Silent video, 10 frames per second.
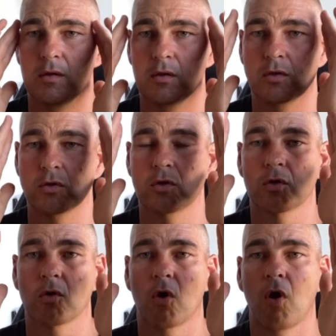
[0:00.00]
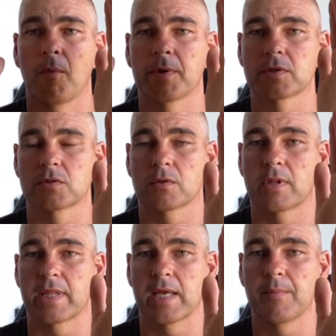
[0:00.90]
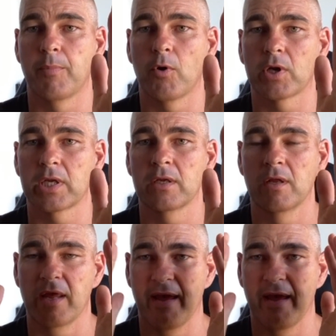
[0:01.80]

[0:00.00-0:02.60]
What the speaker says: you can hop into their body